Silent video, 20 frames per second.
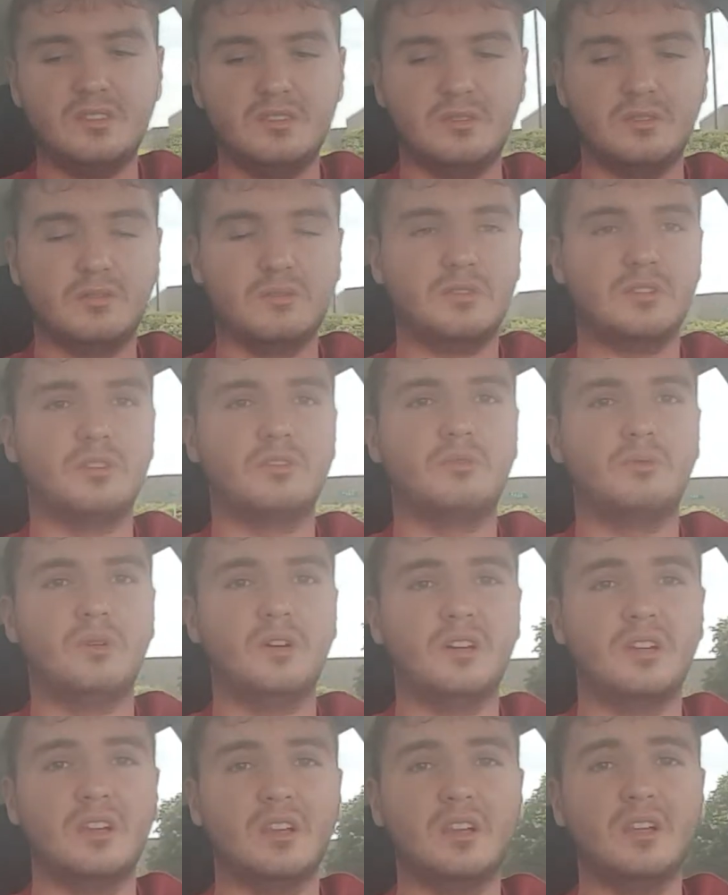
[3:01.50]
soaking
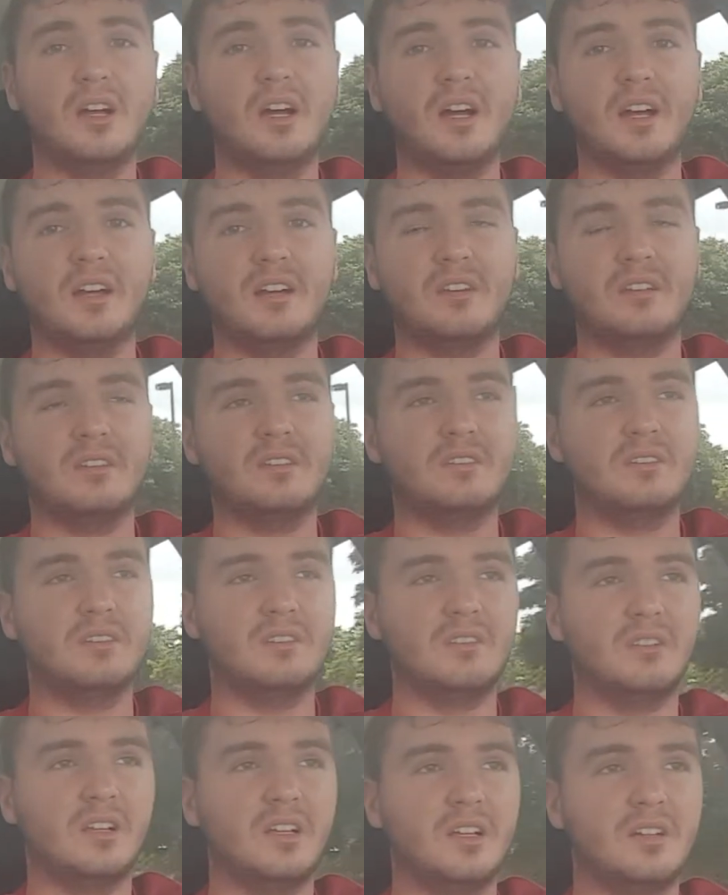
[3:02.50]
quite a lot
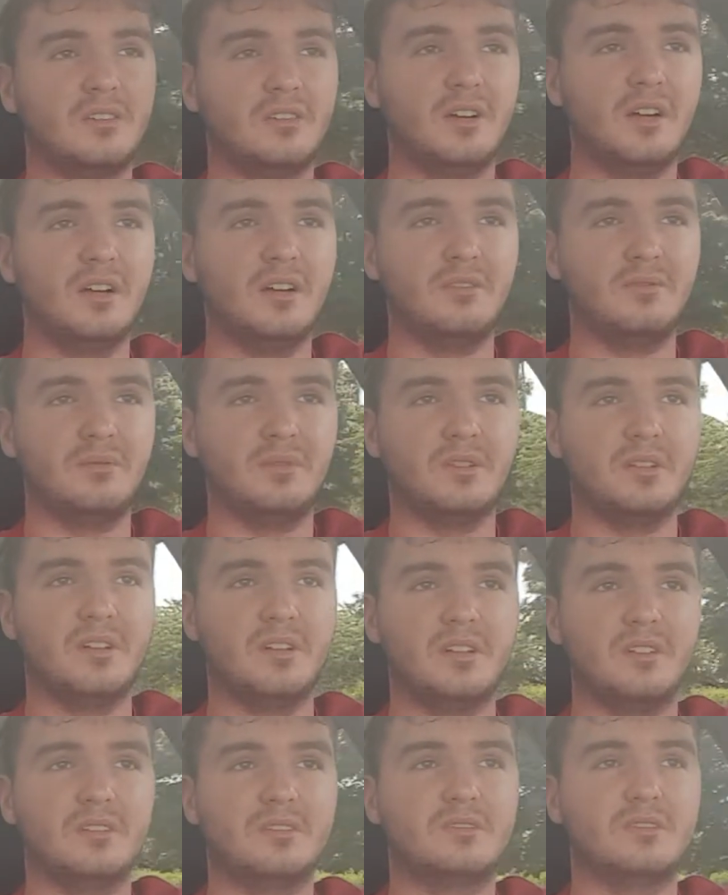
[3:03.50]
later on when
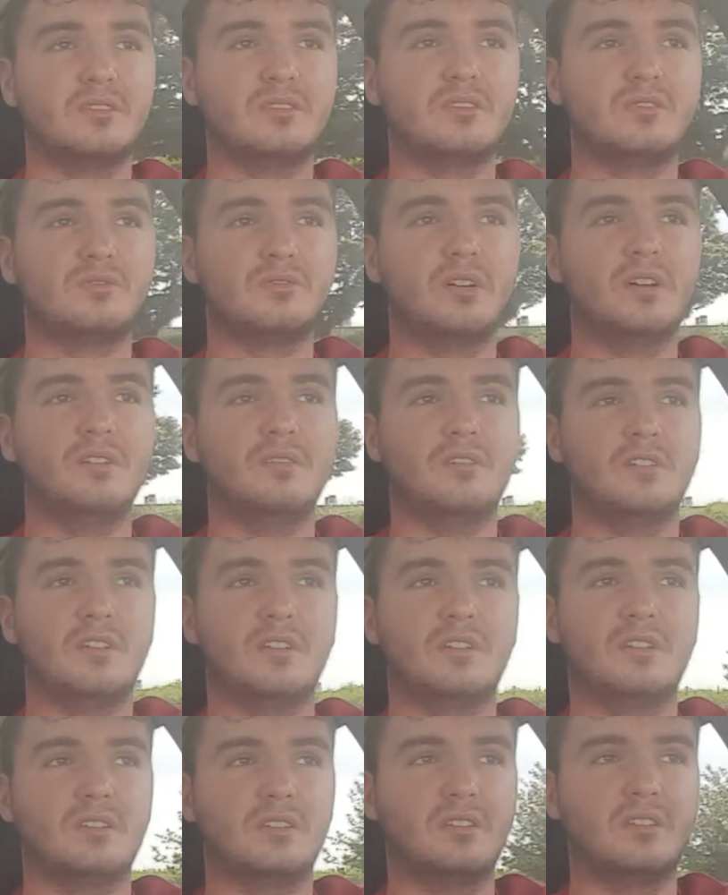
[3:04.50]
I started driving
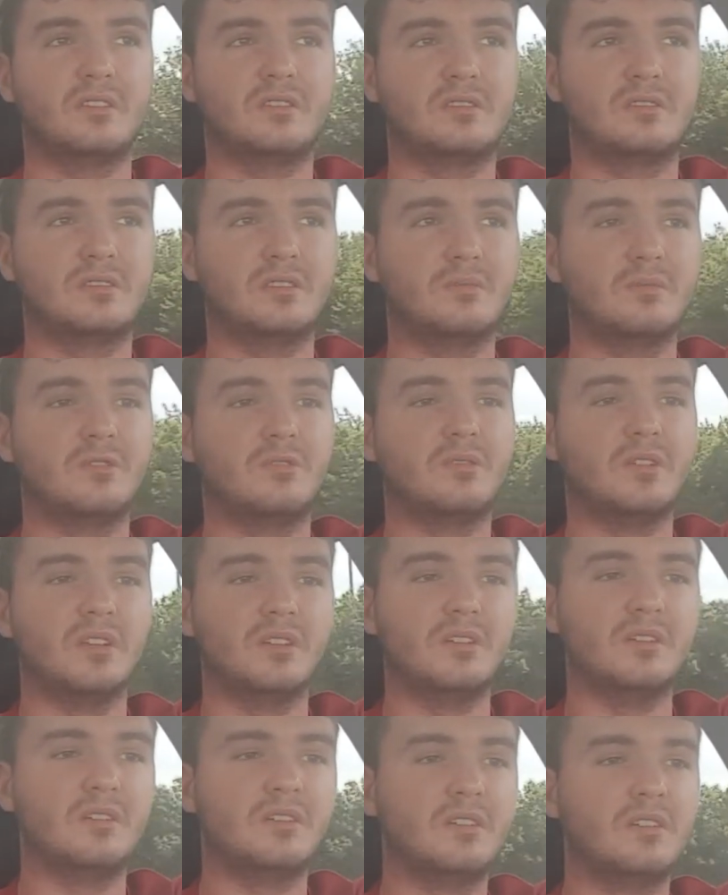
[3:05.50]
in summer weather.